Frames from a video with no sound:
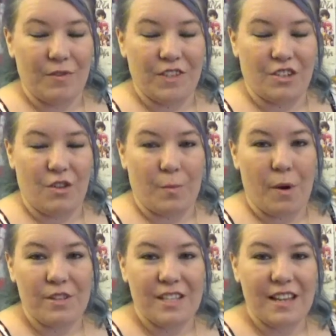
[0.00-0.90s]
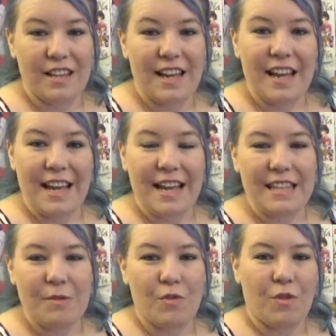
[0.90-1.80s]
we've just got the poster,
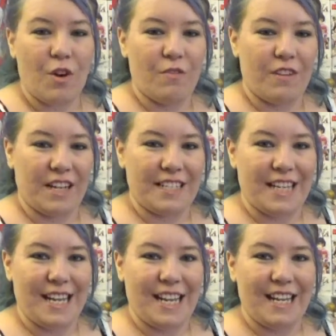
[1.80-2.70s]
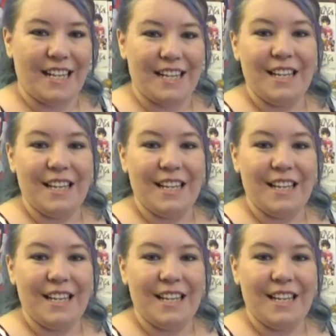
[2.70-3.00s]
and then we've got Victor here.